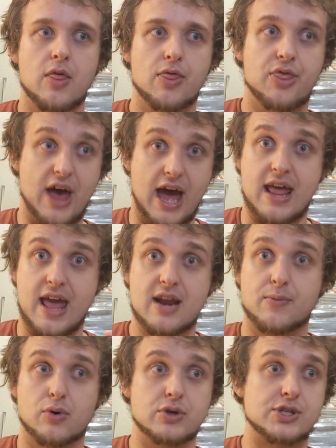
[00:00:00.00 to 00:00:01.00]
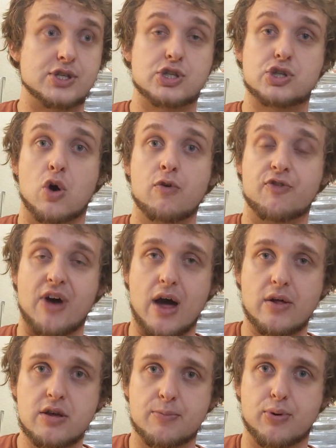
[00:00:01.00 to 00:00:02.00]
that animal is so
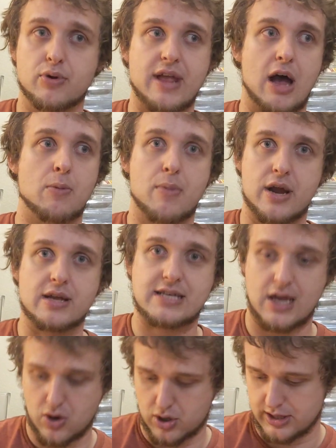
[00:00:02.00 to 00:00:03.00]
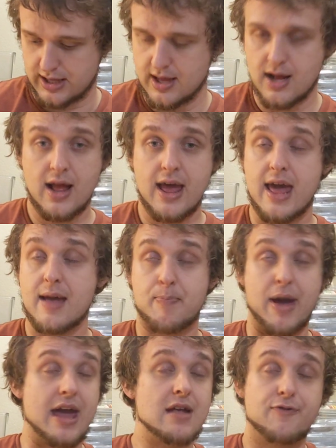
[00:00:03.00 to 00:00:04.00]
valuable now monetarily,
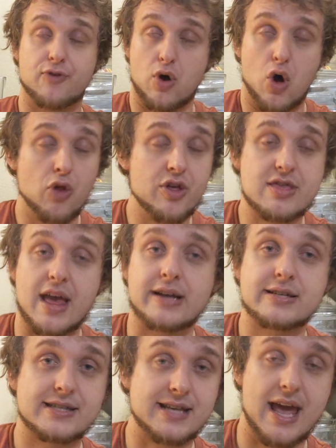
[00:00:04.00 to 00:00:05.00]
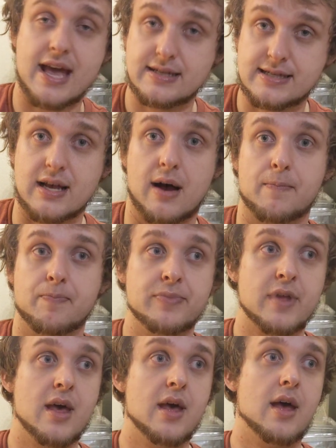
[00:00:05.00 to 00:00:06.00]
it paid for all the tests and some.
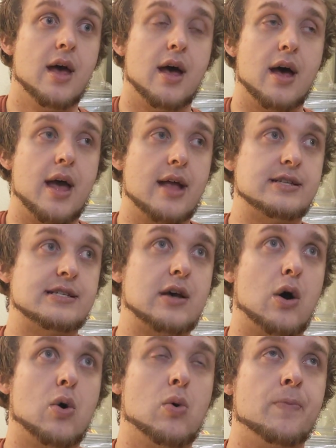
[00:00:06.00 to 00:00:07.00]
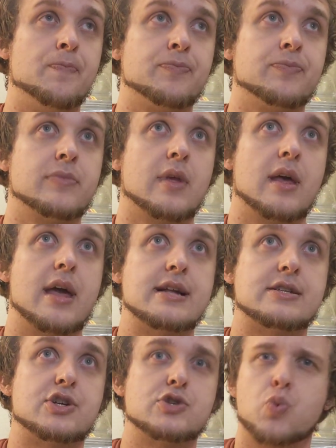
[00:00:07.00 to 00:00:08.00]
And so
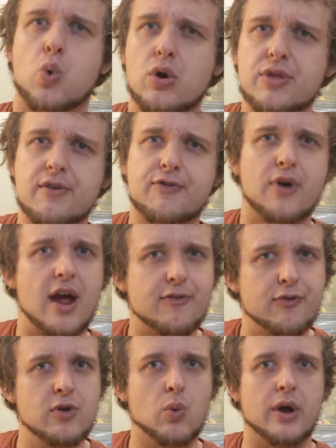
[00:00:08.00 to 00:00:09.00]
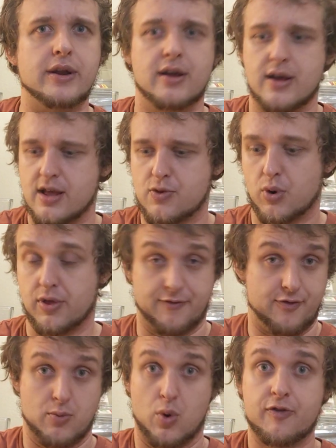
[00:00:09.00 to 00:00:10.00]
it's just worth it for everyone. It's worth
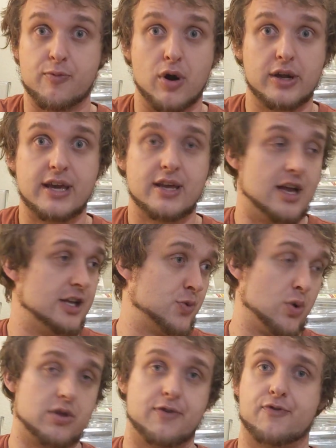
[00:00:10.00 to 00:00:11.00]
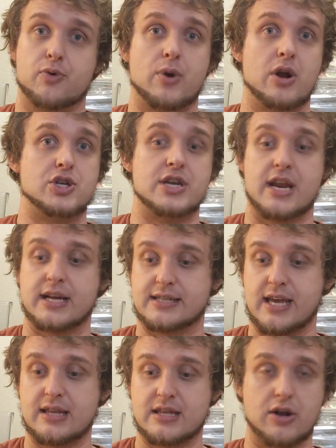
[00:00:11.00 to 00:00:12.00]
it for Morph Market. It's worth it for Rare Genetics
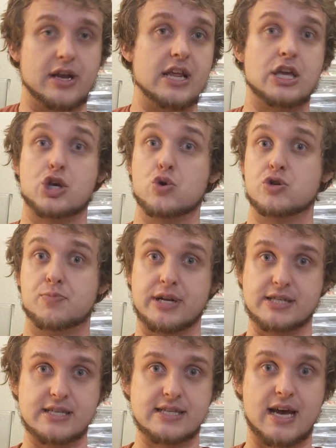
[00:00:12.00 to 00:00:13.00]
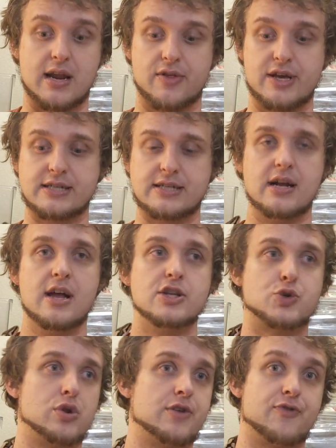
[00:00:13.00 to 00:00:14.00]
Inc. They're getting huge business out of this.
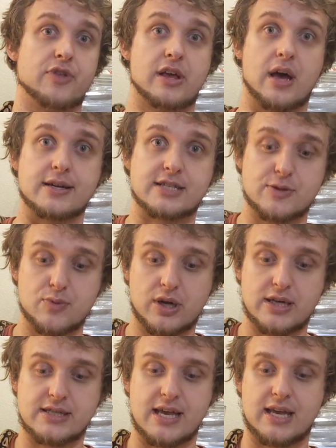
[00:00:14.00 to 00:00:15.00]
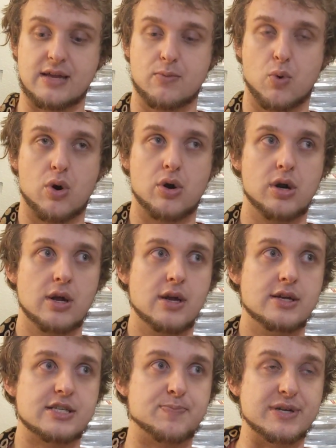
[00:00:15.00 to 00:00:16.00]
It's worth it for the customer because they can more
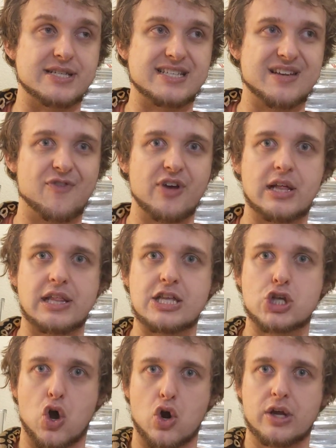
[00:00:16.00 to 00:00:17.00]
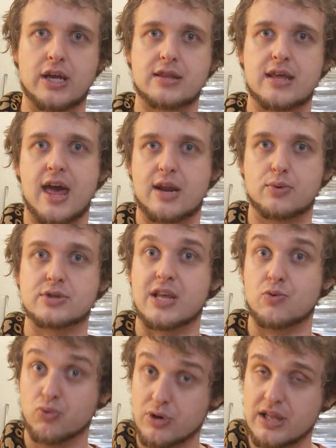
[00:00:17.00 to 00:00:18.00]
specifically target the animals
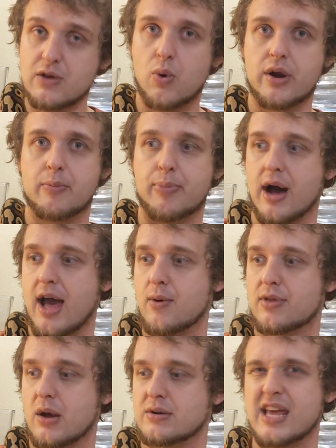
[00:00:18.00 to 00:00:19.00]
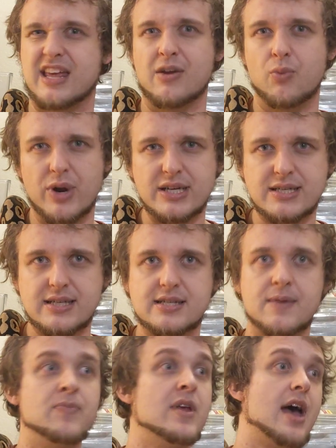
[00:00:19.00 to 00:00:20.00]
they really want to buy without taking
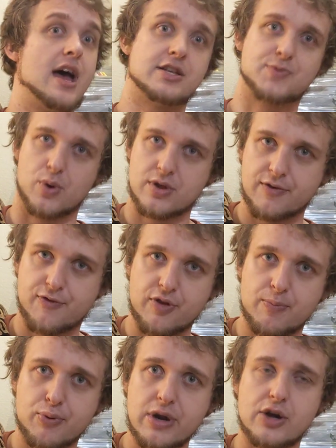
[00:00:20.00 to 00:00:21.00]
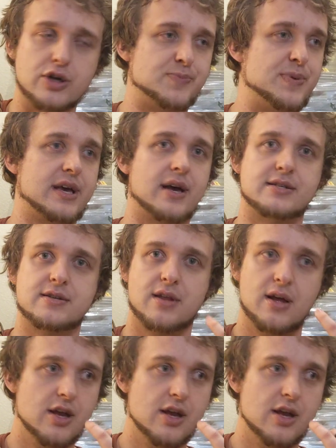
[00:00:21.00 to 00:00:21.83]
risks. And it's worth it for the breeders because